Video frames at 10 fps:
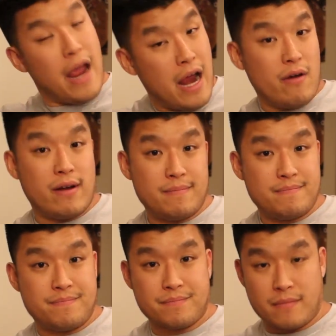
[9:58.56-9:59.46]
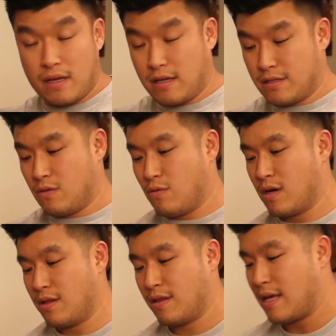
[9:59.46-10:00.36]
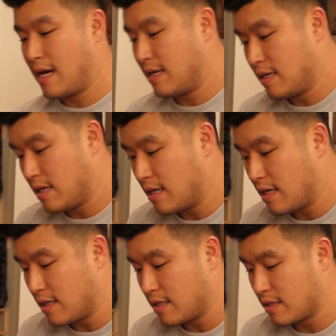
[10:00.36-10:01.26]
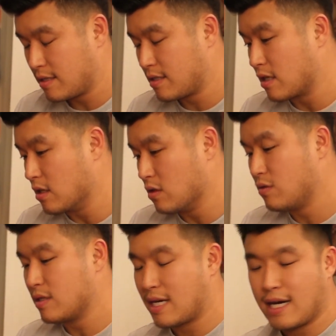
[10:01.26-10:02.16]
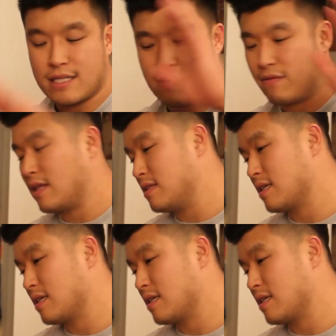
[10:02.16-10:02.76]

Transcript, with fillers: Aaron is the one that uh, he's the glue and ties everything